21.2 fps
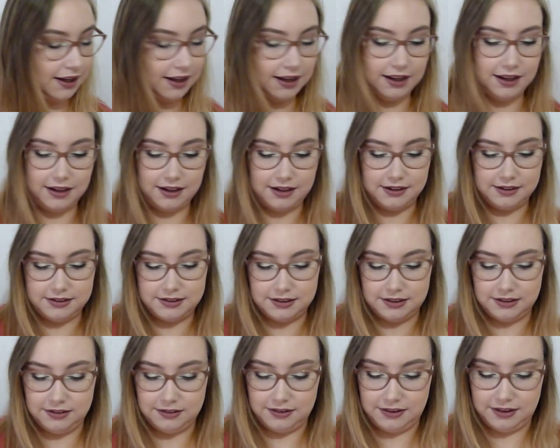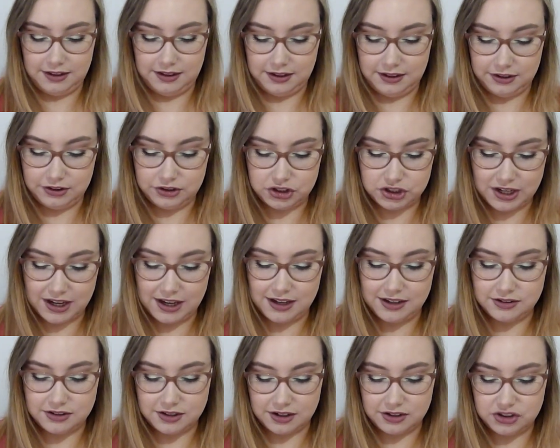and the
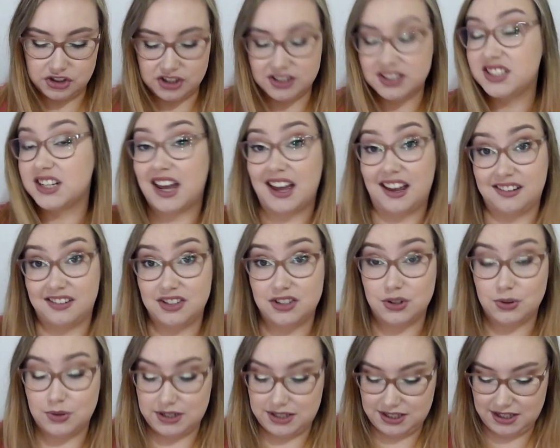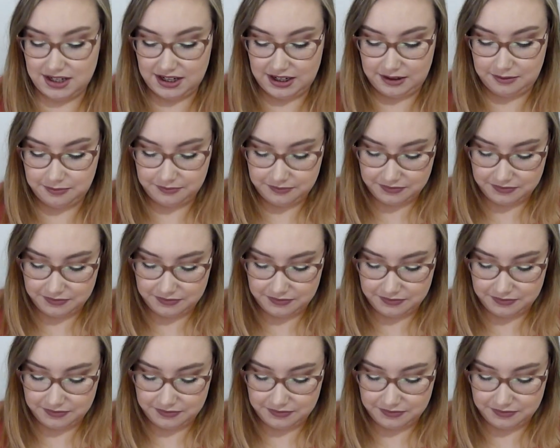shades are just Hannah to a T.